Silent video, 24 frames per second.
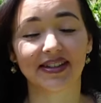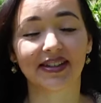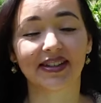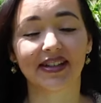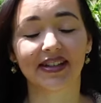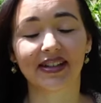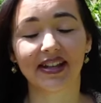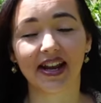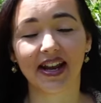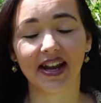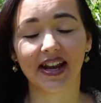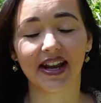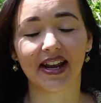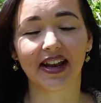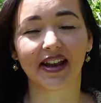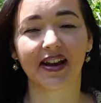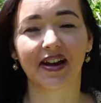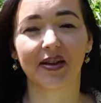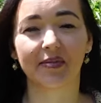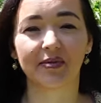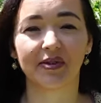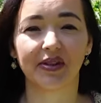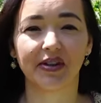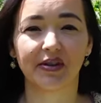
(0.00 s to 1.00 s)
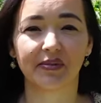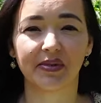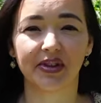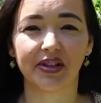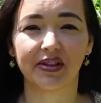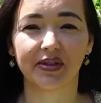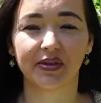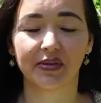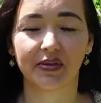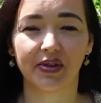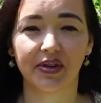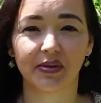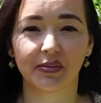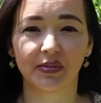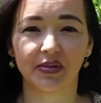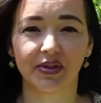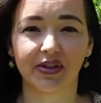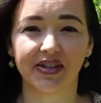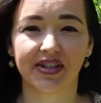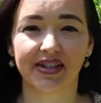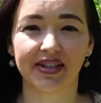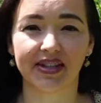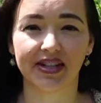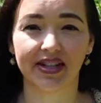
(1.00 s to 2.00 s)
Today I'm going to be doing a
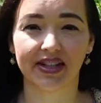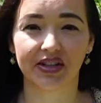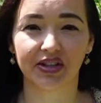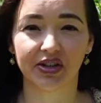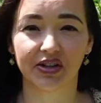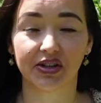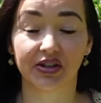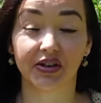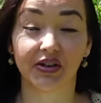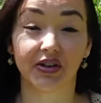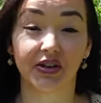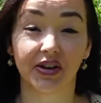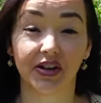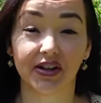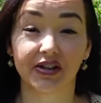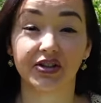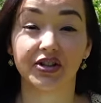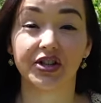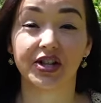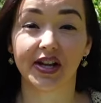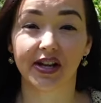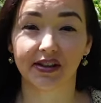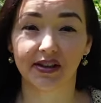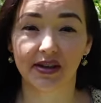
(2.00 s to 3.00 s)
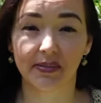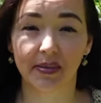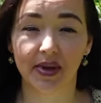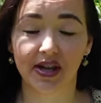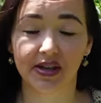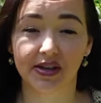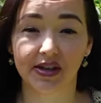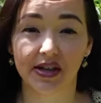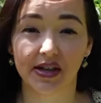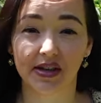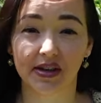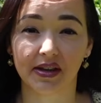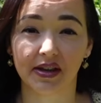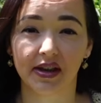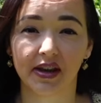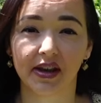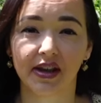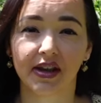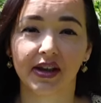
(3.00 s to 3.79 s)
presentation on jelly making.